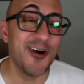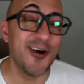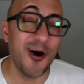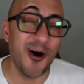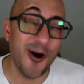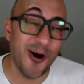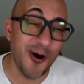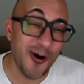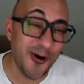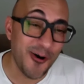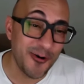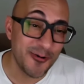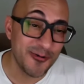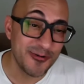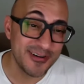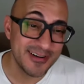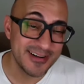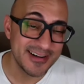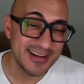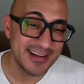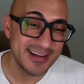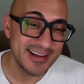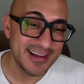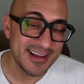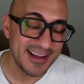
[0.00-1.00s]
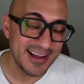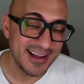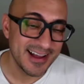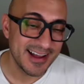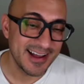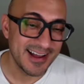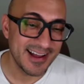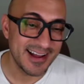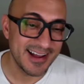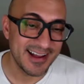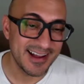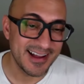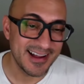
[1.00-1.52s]
know.
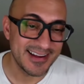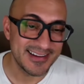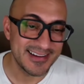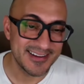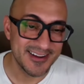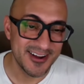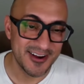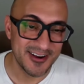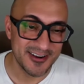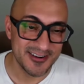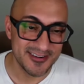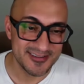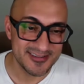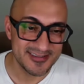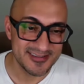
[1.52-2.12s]
What's that? I